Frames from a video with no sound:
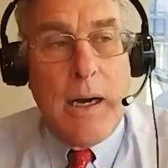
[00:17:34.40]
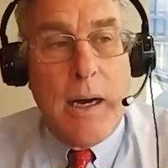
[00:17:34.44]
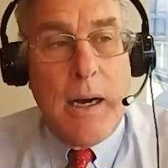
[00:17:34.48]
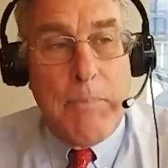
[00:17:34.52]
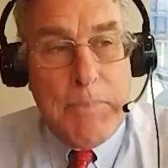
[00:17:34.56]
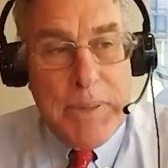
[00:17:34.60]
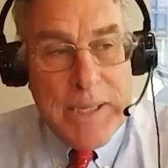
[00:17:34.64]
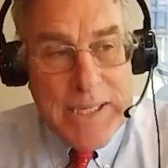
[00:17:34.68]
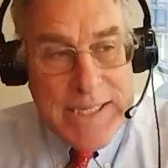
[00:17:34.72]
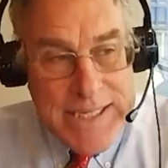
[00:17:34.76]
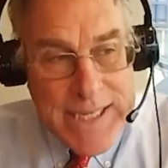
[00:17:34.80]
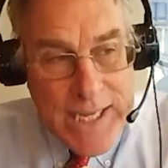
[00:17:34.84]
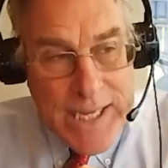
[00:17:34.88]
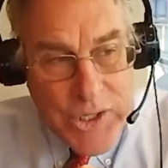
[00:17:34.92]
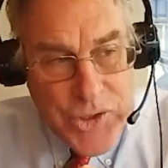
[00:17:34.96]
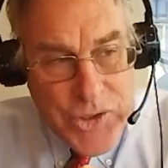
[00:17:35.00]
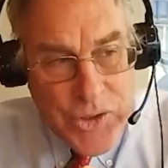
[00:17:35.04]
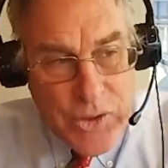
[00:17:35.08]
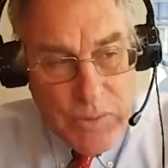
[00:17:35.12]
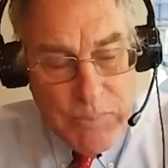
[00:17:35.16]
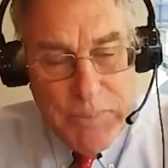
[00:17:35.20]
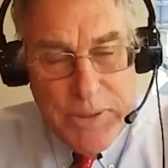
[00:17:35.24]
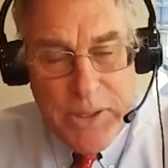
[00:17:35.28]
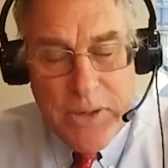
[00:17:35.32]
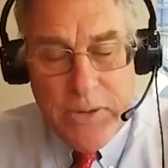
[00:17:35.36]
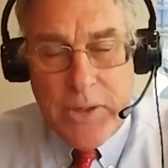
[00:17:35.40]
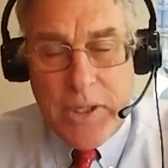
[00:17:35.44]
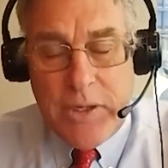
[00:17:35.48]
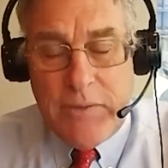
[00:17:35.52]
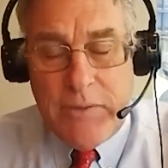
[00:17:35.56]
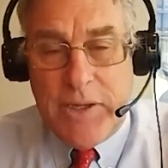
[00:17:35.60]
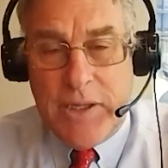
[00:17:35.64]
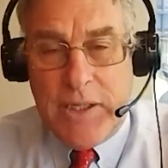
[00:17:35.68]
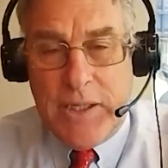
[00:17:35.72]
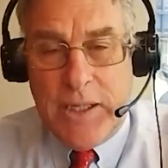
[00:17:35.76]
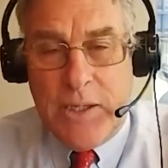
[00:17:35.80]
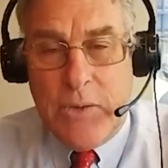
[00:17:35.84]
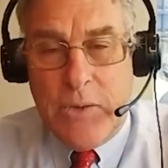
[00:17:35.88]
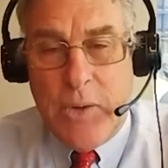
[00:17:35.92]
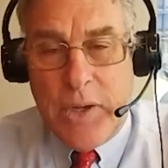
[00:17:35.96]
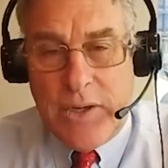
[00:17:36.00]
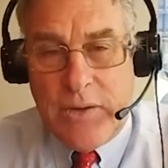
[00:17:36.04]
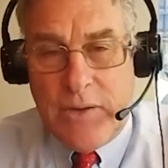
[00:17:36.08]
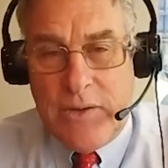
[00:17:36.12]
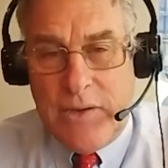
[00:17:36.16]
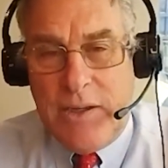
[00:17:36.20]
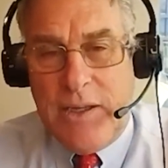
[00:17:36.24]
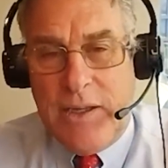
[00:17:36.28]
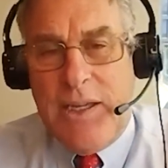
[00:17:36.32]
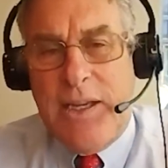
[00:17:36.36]
a potential period of
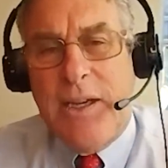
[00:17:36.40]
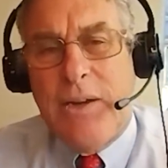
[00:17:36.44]
illiquidity,